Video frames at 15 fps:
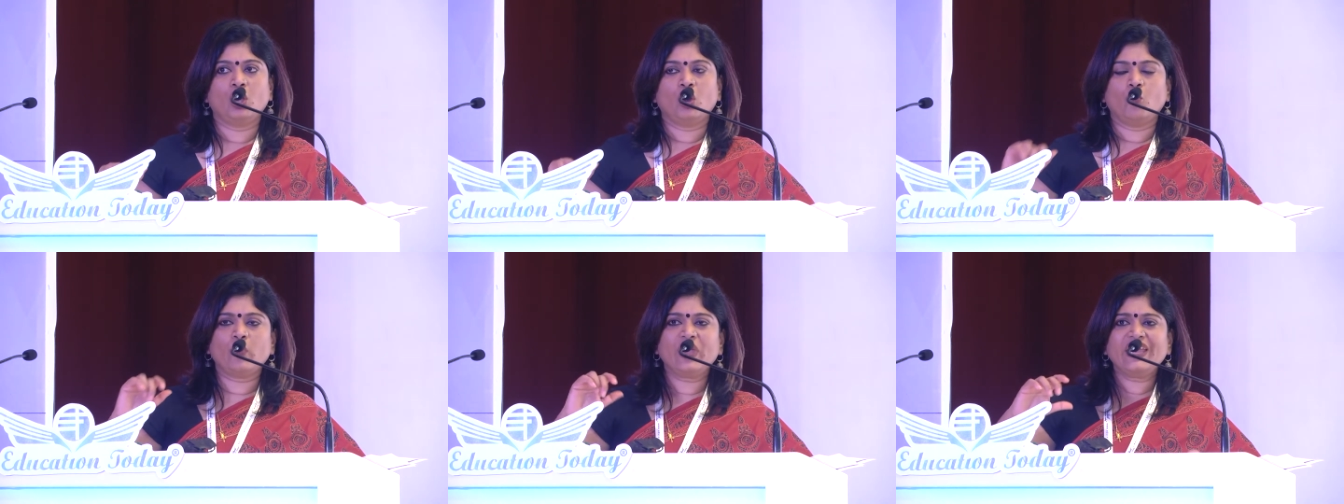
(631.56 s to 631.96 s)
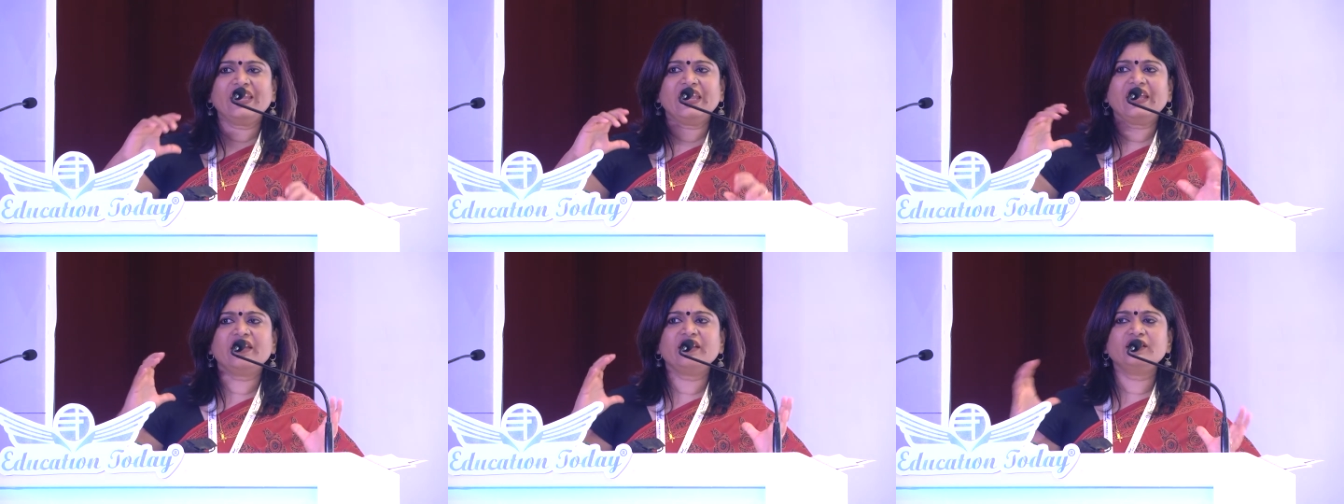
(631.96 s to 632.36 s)
we
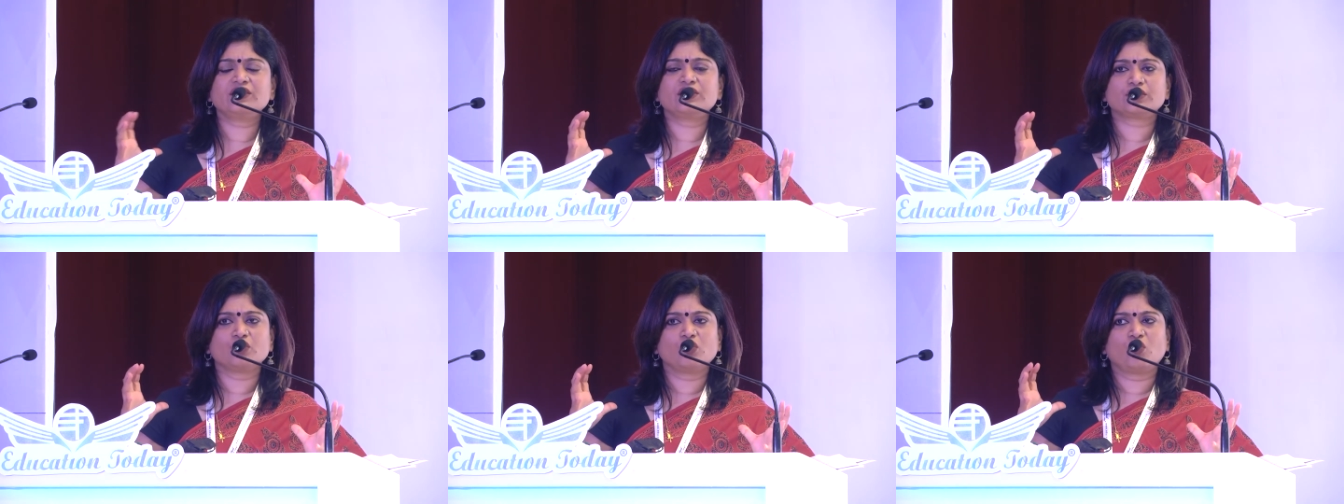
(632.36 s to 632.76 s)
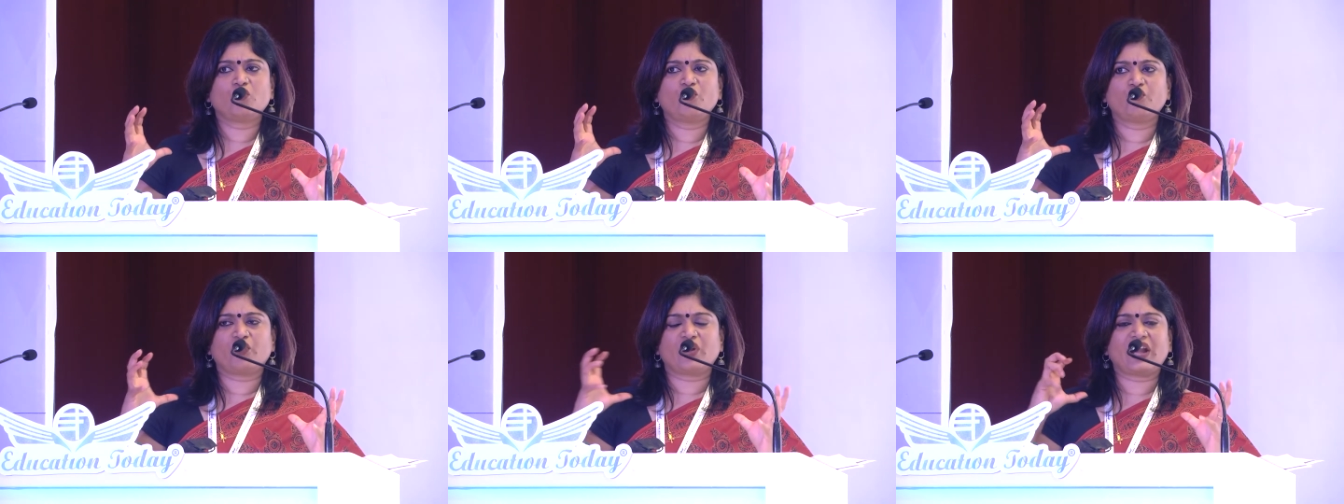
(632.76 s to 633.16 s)
needn't
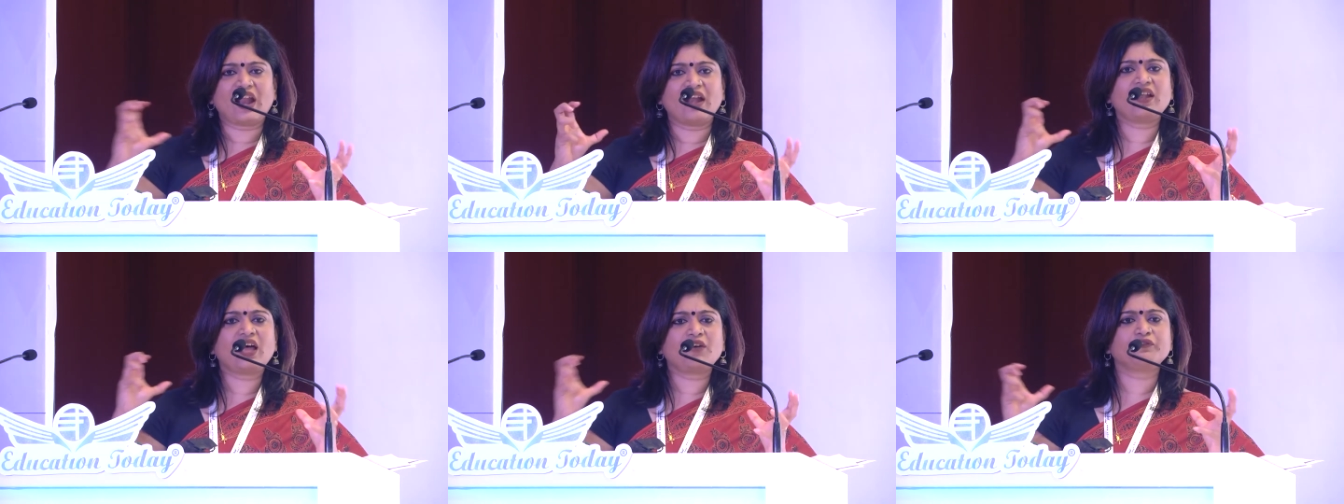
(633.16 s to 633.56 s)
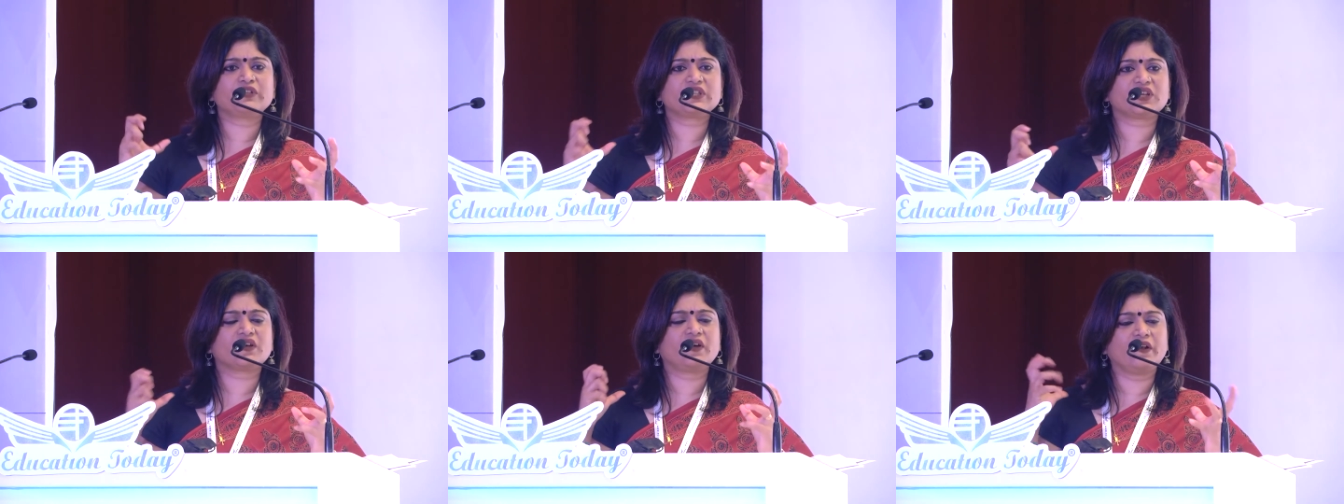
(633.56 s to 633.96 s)
run
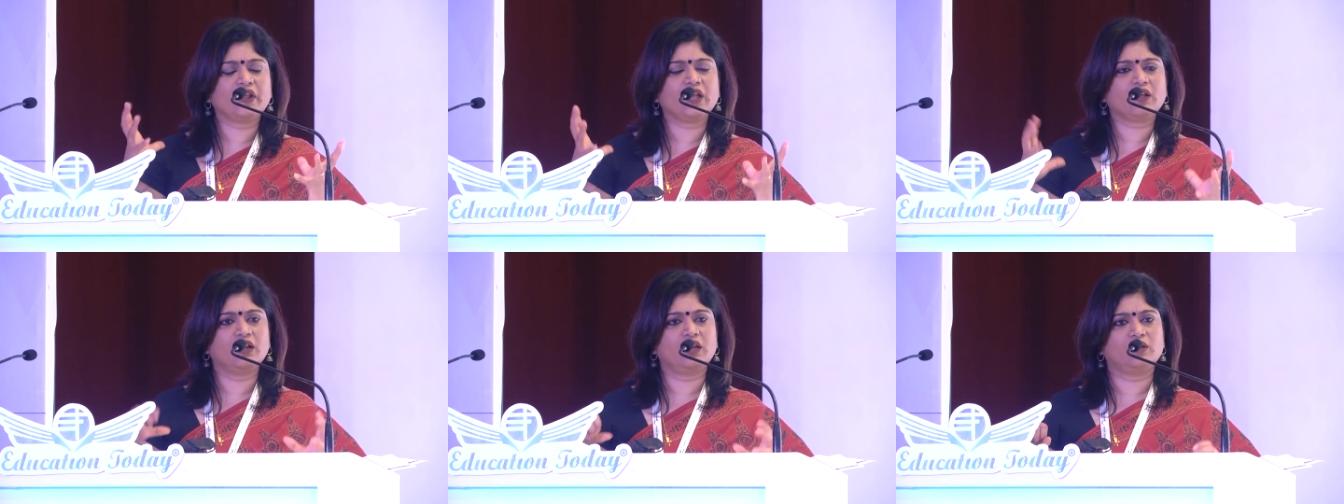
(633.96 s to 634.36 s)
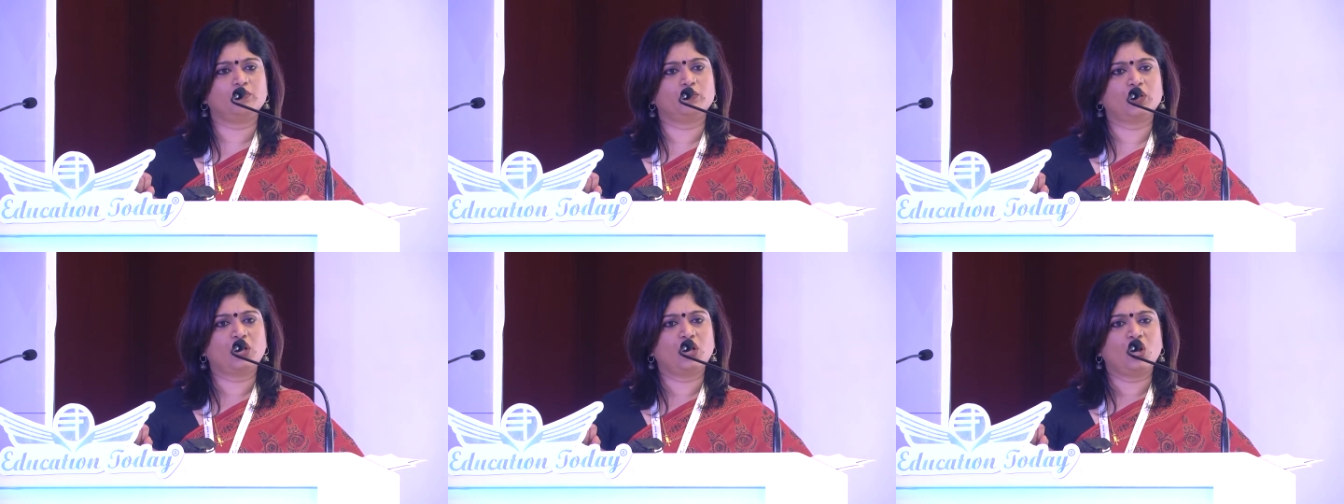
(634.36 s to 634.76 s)
after the
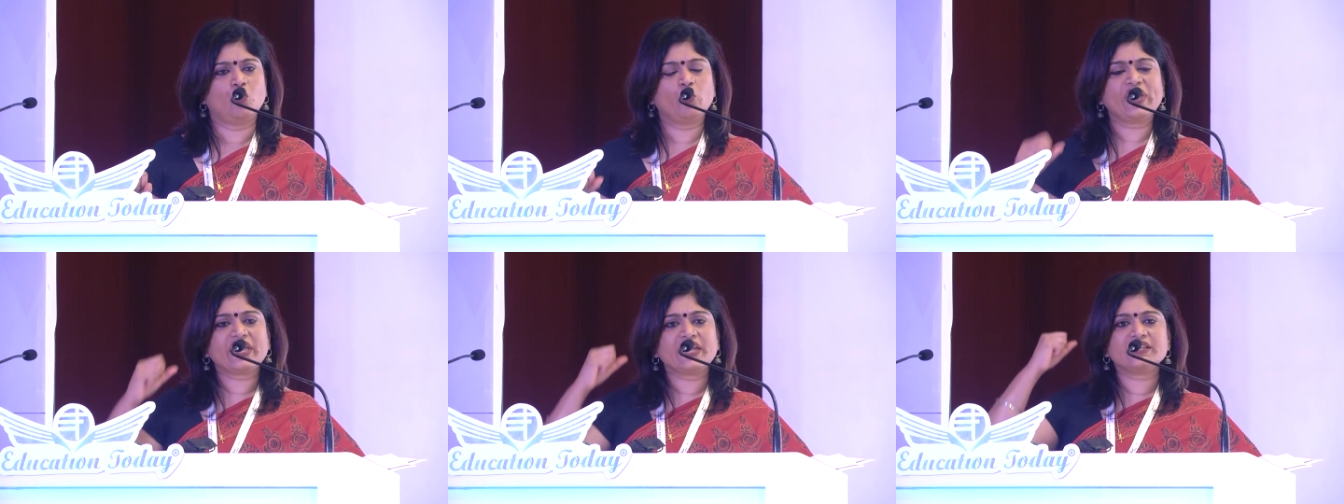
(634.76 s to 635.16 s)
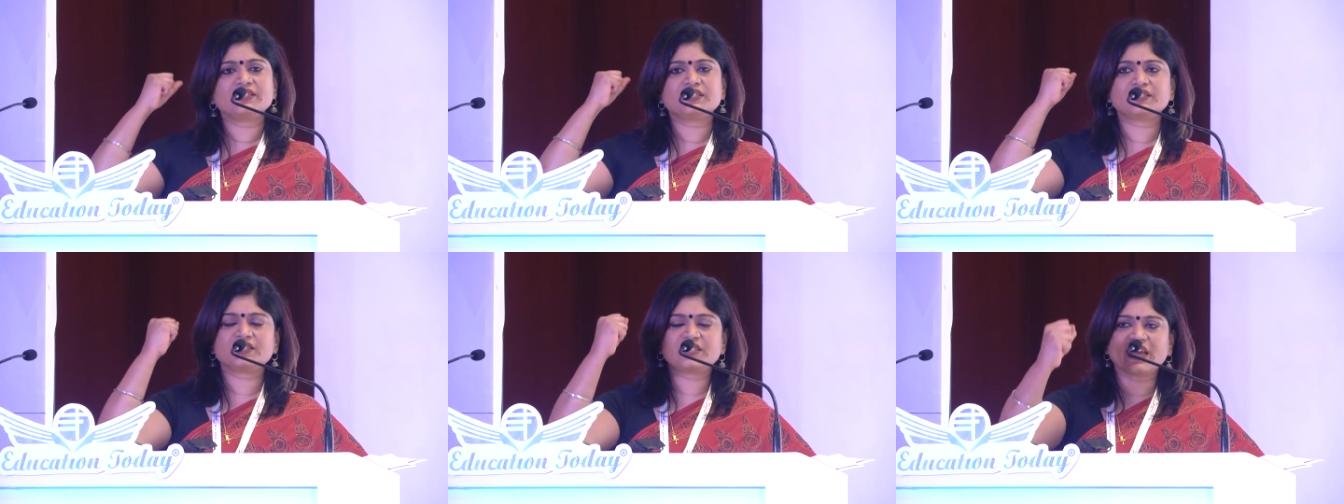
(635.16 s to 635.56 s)
curriculum. We can
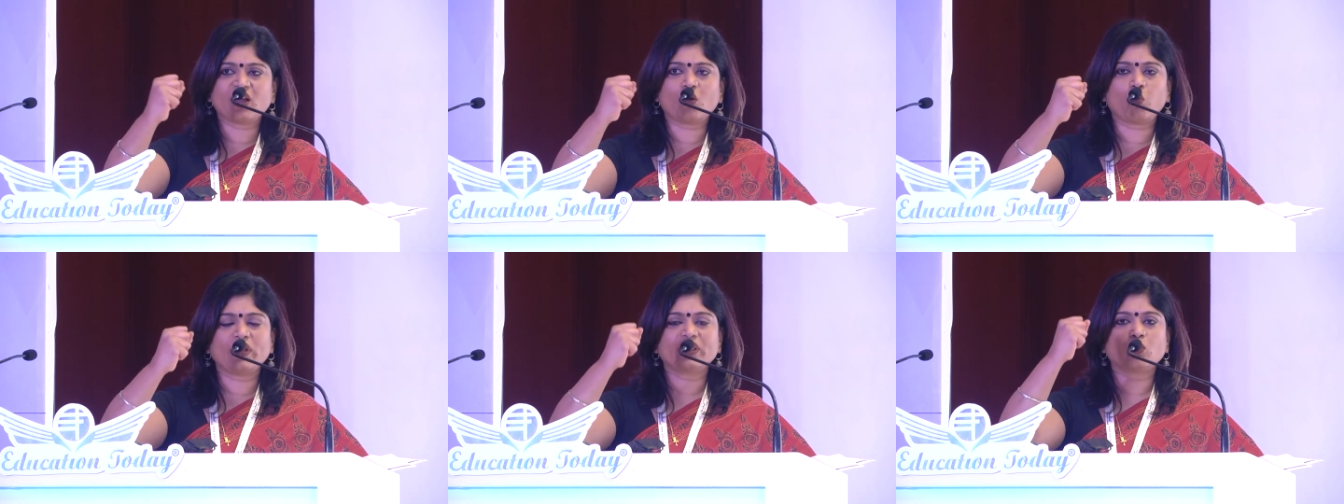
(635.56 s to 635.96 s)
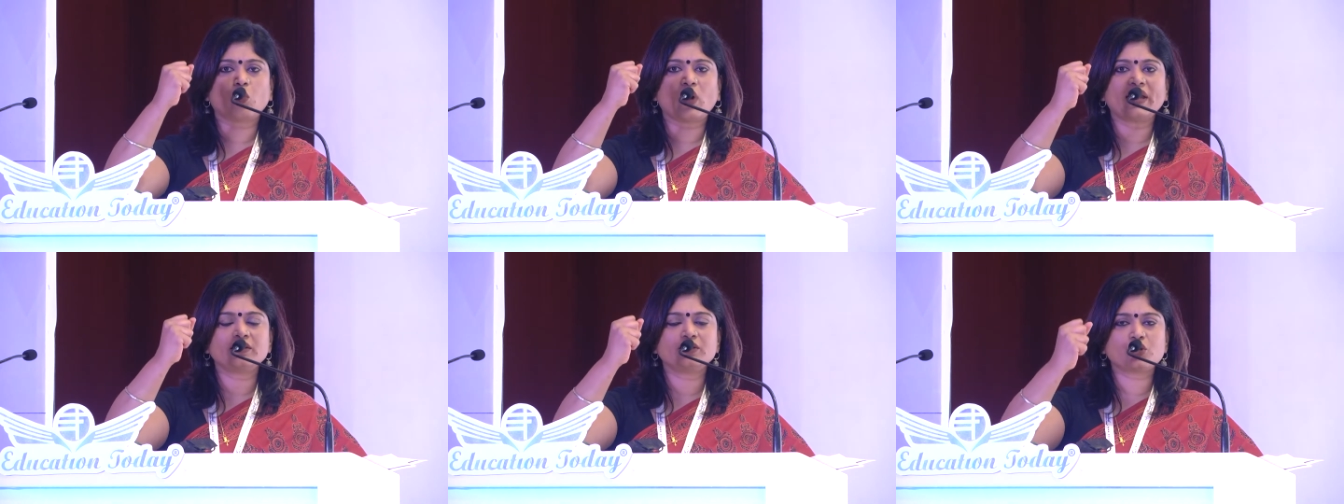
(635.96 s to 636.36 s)
stick with
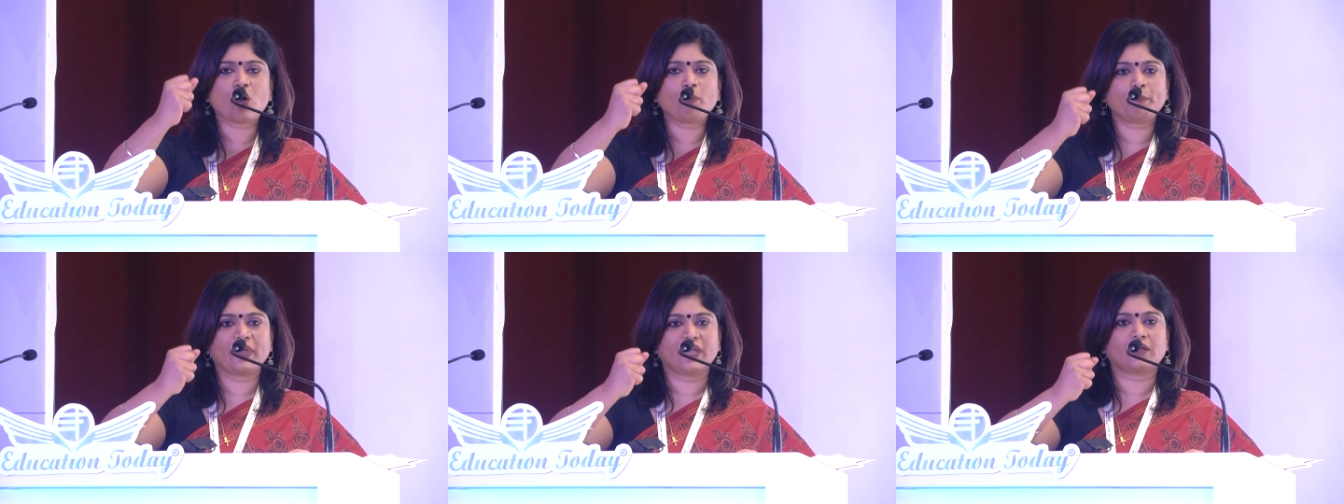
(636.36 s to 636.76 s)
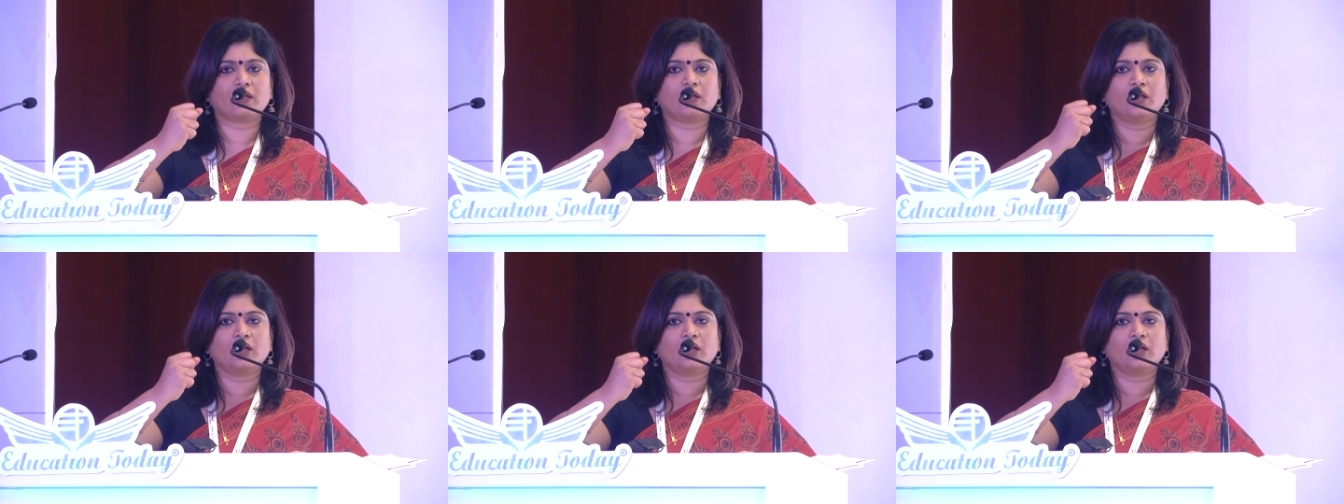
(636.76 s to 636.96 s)
one topic.